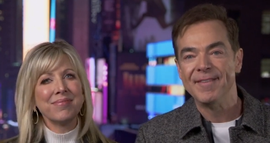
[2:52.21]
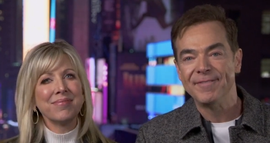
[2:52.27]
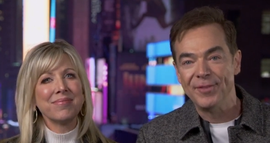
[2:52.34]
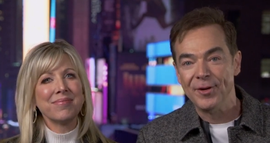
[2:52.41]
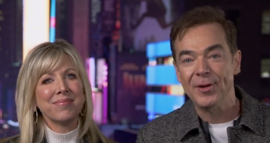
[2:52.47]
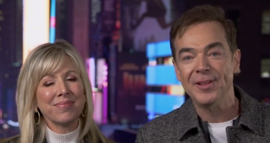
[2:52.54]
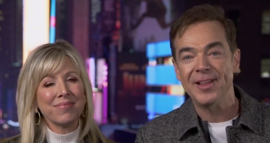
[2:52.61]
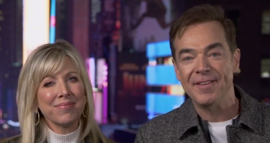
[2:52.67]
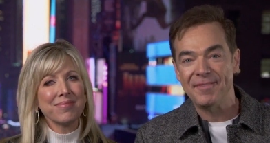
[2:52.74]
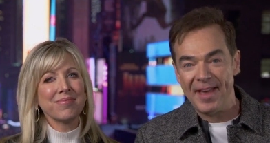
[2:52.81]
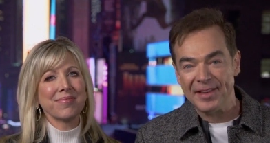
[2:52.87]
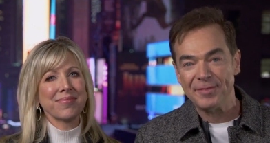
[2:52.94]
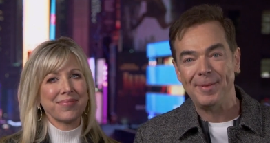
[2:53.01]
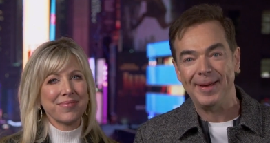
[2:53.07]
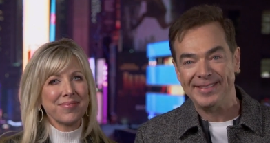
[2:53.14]
Speaker 1: full of
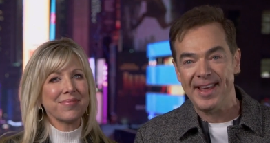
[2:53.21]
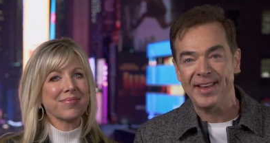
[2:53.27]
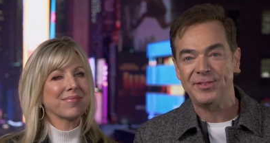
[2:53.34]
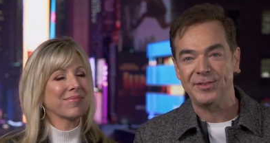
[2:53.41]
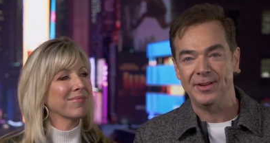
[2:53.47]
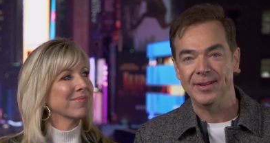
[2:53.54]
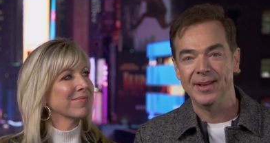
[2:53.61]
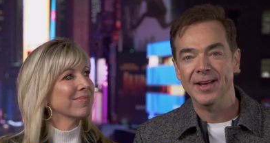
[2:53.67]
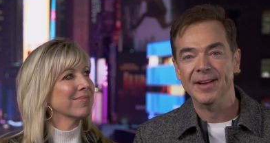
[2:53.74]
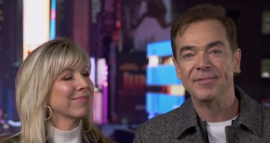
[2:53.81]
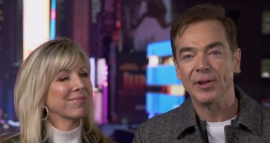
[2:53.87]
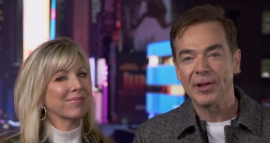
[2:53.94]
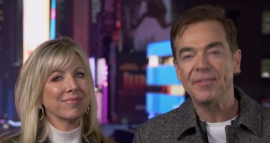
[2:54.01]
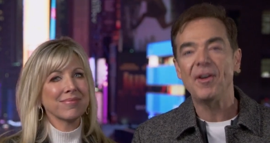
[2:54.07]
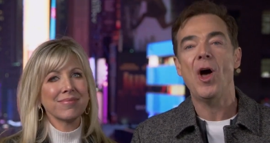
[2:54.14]
expectation,
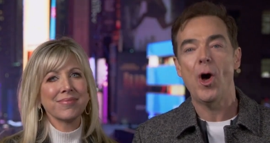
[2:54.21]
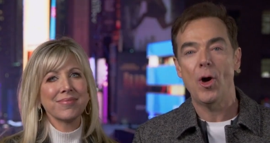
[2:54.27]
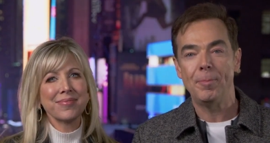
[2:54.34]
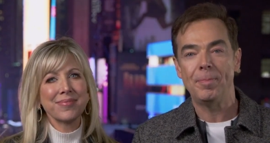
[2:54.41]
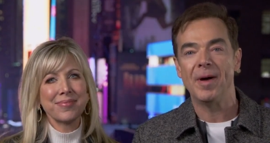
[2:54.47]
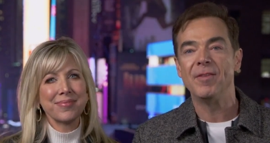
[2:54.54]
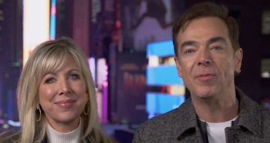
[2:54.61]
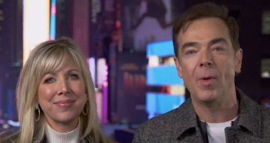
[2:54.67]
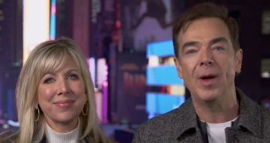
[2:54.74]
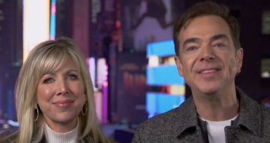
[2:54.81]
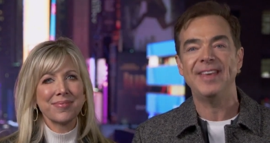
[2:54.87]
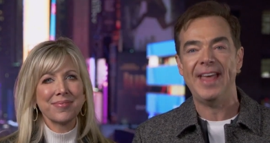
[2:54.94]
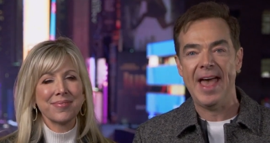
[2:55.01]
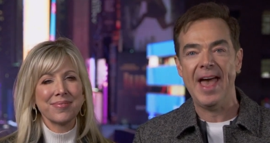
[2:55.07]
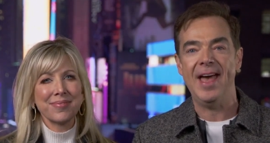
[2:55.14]
full of hope of what's
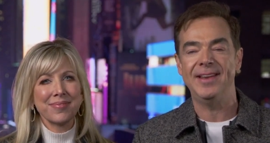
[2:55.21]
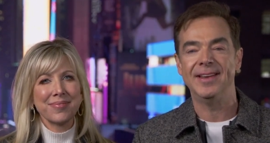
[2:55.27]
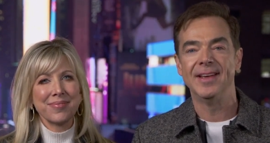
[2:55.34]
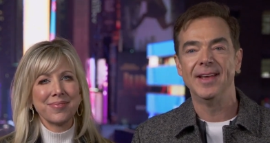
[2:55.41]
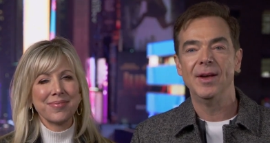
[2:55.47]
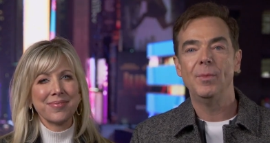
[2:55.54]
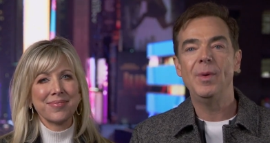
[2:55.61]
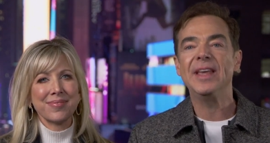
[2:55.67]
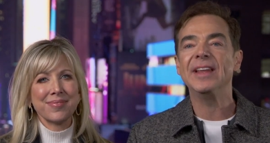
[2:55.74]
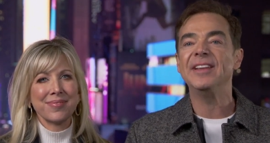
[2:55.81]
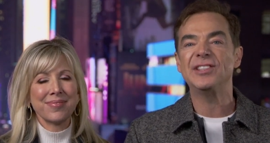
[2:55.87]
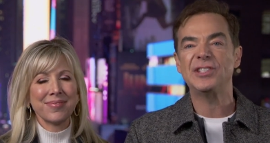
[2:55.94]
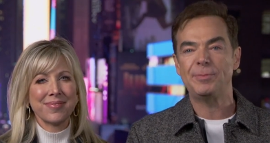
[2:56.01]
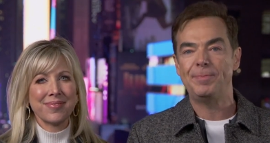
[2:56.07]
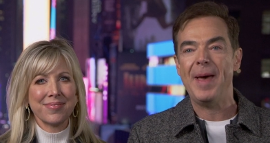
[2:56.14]
ahead. We can
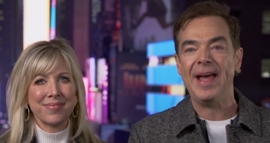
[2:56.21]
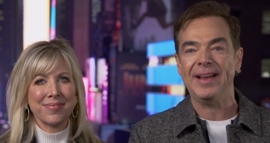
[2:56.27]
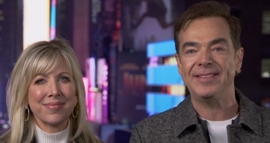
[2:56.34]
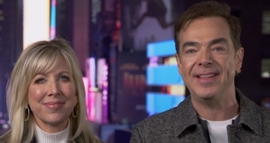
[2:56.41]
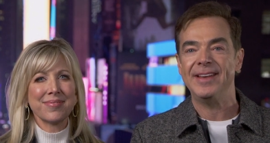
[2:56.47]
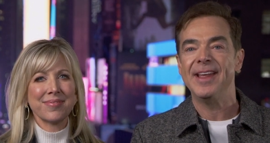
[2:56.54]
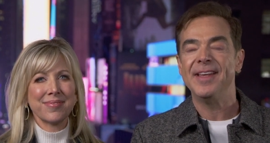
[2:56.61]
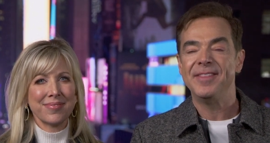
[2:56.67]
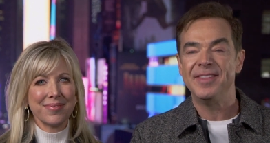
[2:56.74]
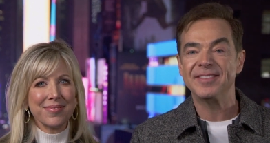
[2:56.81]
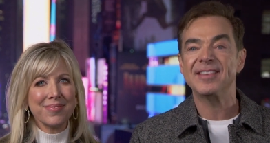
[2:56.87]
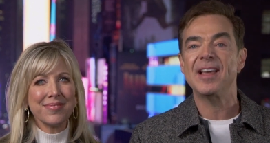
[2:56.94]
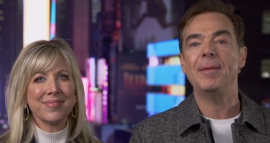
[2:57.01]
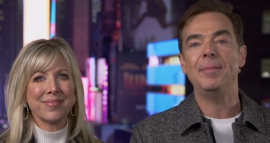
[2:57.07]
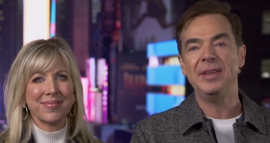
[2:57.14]
expect that this
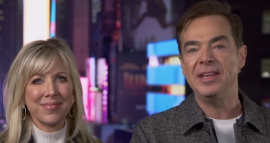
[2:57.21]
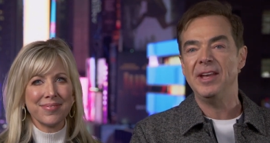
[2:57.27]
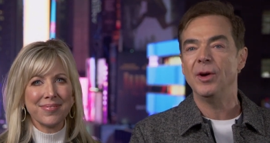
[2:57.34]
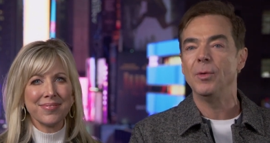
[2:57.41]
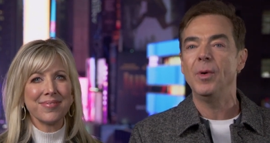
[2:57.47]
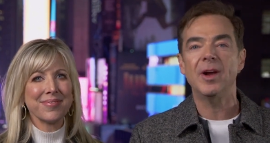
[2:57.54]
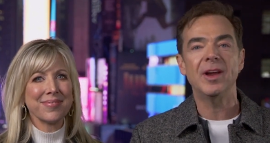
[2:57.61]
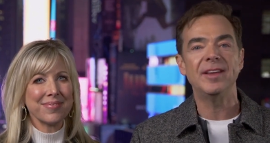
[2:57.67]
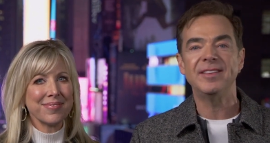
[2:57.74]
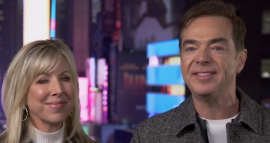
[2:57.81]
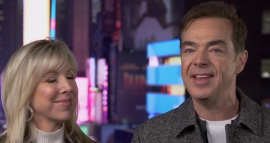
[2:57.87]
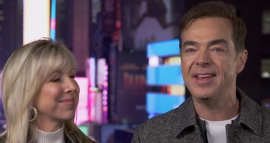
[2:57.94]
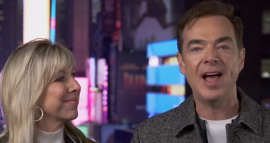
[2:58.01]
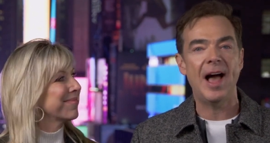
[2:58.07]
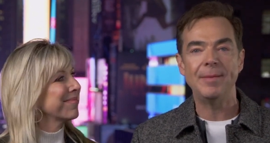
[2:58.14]
coming year, we're going to
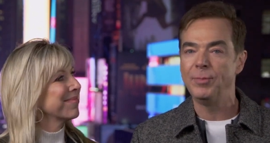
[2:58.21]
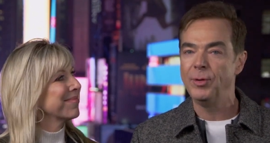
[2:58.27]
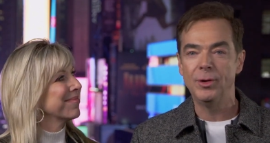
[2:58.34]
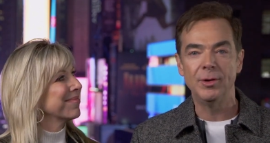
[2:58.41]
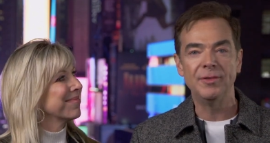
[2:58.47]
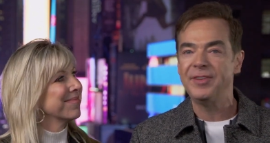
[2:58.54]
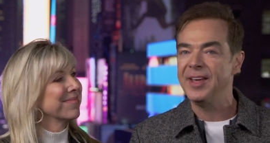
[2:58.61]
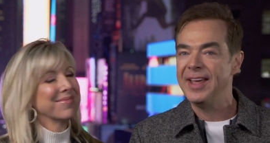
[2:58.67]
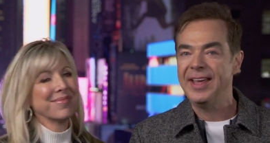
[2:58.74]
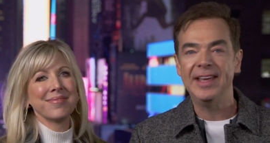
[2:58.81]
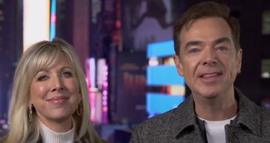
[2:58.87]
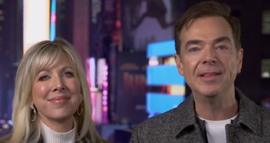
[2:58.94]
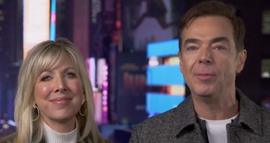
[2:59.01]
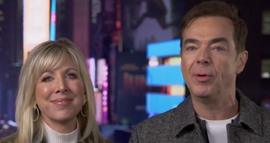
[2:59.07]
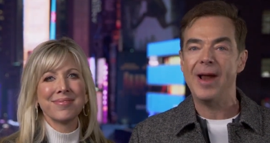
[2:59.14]
see God move
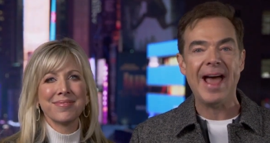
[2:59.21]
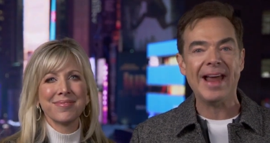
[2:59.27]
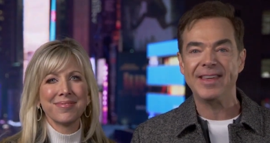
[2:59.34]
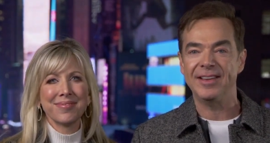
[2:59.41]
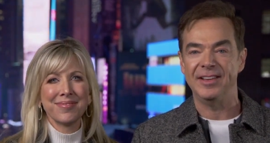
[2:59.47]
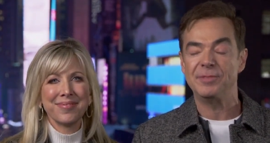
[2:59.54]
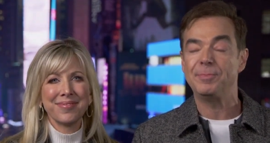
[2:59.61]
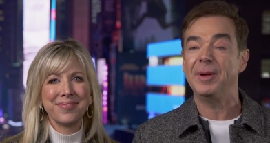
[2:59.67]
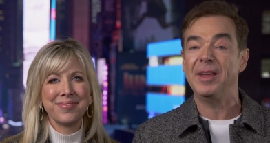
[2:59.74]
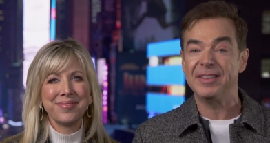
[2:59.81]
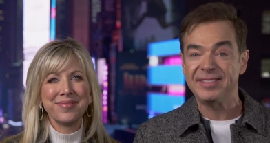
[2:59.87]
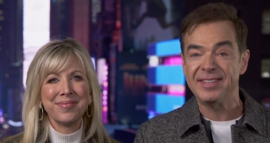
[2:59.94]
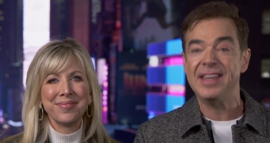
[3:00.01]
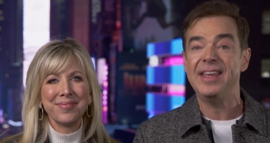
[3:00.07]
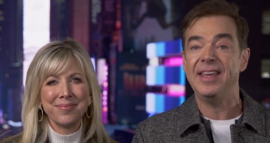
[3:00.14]
in the miraculous
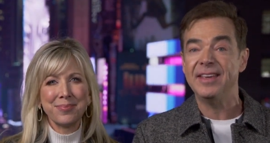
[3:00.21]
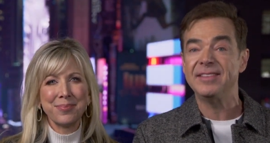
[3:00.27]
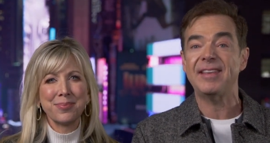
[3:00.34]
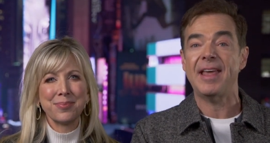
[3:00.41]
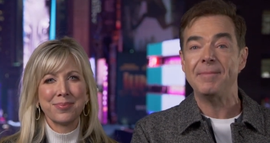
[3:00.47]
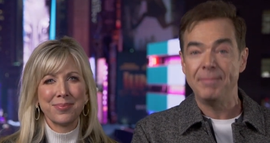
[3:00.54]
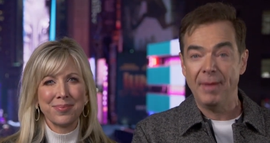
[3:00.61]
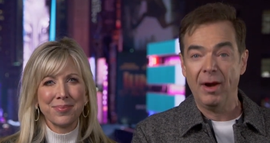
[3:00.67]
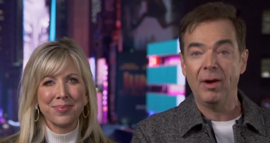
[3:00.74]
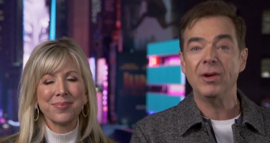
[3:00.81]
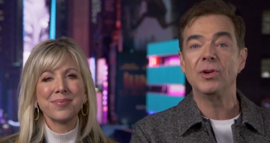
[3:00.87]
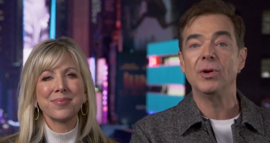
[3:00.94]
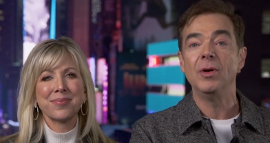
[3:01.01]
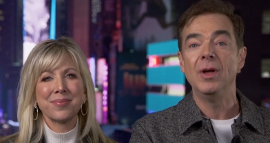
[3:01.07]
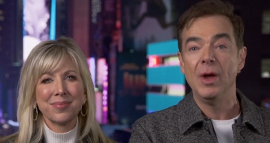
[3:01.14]
because He is a
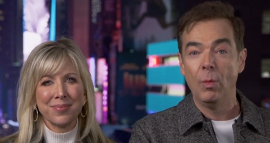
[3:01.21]
miracle